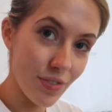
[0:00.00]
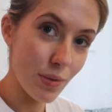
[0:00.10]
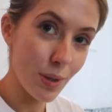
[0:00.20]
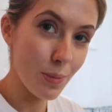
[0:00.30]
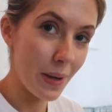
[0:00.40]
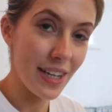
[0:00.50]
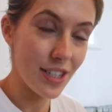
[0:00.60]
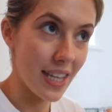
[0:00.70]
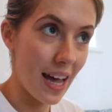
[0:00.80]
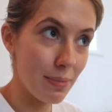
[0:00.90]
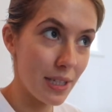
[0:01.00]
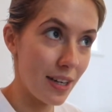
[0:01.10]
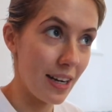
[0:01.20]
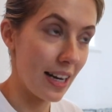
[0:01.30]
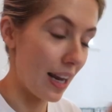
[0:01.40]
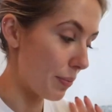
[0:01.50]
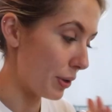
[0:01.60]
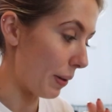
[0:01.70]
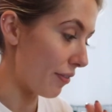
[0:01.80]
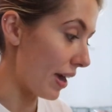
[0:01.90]
Raw spinach is absolutely like
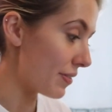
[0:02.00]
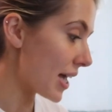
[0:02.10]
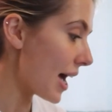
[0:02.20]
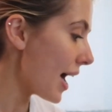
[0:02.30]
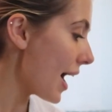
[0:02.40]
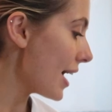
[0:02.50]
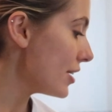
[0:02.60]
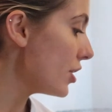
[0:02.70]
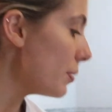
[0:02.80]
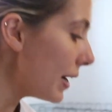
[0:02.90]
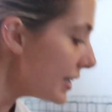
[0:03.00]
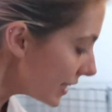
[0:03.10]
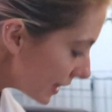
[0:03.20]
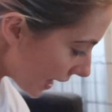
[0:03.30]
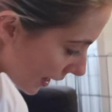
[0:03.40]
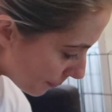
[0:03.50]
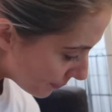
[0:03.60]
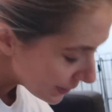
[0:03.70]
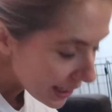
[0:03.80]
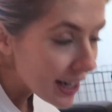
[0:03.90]
one of my faves. No biting that.
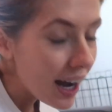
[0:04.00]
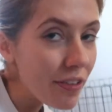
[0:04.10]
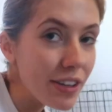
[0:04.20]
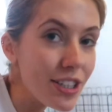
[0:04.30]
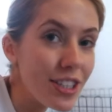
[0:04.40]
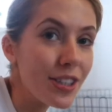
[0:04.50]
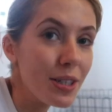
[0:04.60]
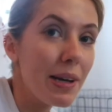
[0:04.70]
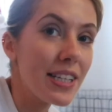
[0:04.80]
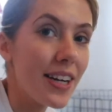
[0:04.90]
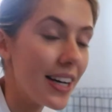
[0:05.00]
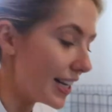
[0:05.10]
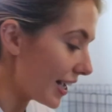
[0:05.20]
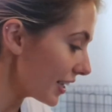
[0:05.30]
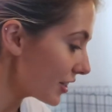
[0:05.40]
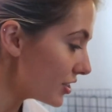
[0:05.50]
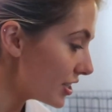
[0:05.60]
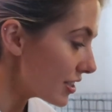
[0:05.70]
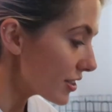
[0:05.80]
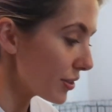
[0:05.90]
I think she's gone a bit tired again because
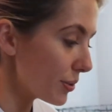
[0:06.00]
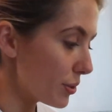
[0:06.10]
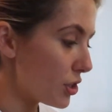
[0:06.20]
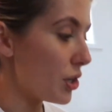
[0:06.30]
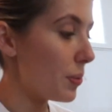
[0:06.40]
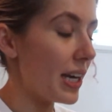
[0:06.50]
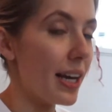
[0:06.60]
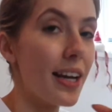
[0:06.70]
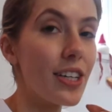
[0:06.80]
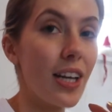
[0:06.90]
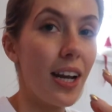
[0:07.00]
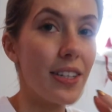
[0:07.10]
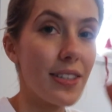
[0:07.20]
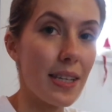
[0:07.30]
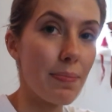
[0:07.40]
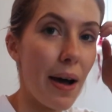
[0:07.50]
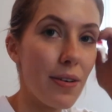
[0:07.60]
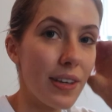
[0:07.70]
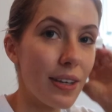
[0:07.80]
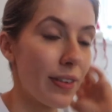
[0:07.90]
she's gone all chewy. Like she like does this
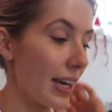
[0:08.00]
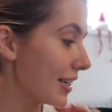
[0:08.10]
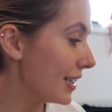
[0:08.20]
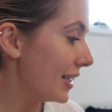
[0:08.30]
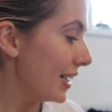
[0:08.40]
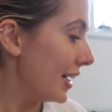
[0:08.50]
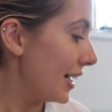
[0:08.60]
mouthing thing.